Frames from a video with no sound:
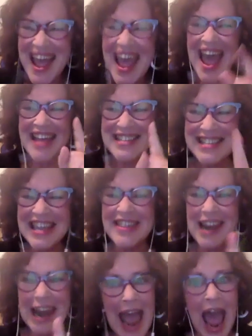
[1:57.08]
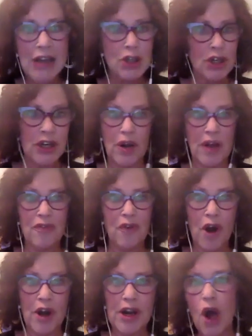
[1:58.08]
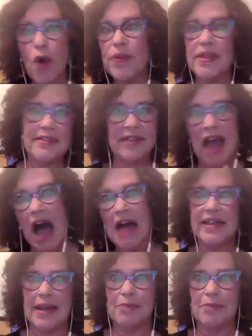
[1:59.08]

and see that I actually don't have far to go in this goddamn